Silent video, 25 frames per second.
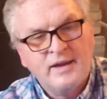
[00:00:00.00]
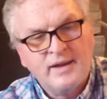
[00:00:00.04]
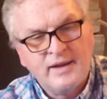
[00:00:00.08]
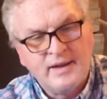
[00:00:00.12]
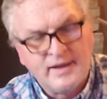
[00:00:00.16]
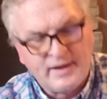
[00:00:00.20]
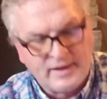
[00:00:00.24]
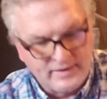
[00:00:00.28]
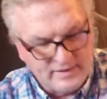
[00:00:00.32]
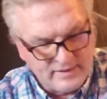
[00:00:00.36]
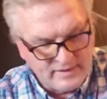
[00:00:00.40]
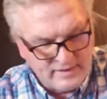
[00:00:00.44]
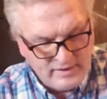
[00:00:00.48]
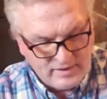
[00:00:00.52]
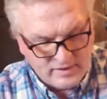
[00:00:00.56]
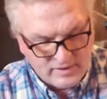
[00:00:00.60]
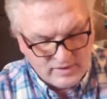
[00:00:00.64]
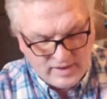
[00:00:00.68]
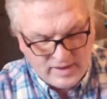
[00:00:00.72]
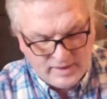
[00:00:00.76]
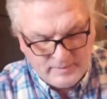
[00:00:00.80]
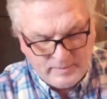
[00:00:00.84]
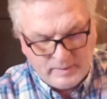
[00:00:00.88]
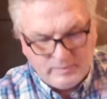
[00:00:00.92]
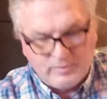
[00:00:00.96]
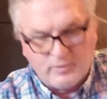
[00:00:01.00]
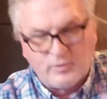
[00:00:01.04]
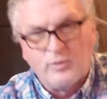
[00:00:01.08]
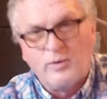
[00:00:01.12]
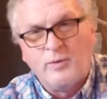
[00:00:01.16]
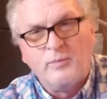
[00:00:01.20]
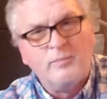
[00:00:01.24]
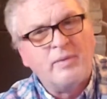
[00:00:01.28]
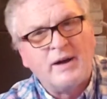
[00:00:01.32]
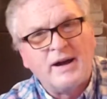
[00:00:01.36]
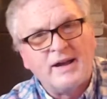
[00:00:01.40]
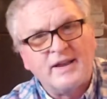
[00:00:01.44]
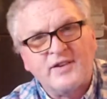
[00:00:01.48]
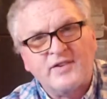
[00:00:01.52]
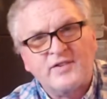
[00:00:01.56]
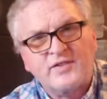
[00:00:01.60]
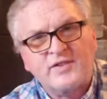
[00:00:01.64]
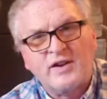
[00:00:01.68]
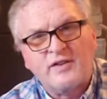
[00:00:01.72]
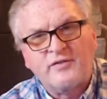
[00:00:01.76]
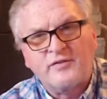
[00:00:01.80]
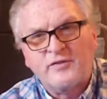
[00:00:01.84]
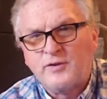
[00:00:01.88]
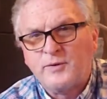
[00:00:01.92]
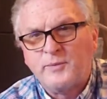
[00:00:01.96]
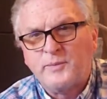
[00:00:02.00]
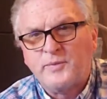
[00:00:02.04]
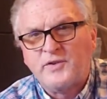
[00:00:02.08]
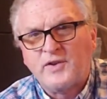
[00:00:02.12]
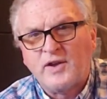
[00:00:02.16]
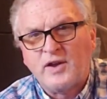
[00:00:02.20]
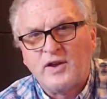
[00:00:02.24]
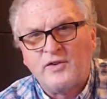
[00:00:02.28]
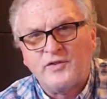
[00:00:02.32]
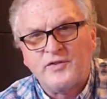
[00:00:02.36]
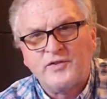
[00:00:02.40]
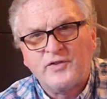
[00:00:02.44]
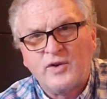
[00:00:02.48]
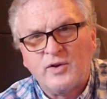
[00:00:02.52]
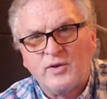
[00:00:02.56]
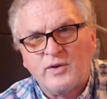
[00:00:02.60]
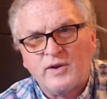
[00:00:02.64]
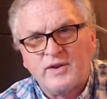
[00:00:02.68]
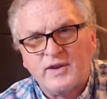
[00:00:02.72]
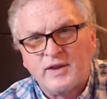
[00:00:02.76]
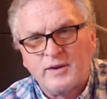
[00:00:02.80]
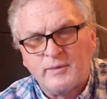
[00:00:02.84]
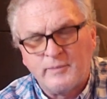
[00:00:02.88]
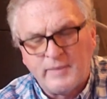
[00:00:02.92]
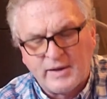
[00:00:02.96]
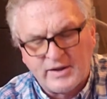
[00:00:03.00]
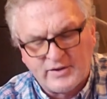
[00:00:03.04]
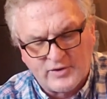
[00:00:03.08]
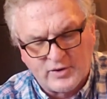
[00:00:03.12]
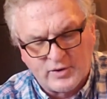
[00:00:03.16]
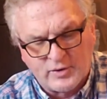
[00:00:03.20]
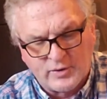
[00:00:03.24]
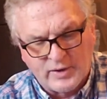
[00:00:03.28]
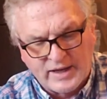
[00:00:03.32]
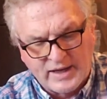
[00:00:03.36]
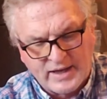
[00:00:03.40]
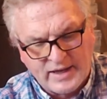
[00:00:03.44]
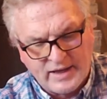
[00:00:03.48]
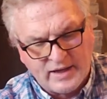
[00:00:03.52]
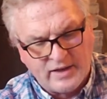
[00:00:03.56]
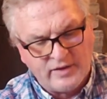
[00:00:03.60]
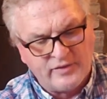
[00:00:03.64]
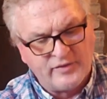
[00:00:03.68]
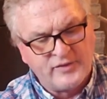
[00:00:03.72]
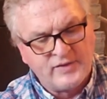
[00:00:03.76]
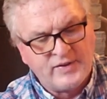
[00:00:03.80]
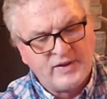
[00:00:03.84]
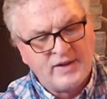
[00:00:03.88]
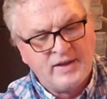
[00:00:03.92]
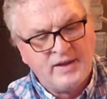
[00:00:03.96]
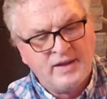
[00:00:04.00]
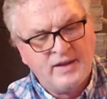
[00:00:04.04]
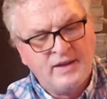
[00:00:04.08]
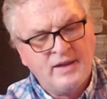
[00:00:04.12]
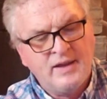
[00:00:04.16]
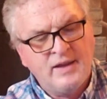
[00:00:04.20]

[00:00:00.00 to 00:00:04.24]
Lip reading: And a lot of people won't buy this stuff for themselves, so I think it makes a great gift.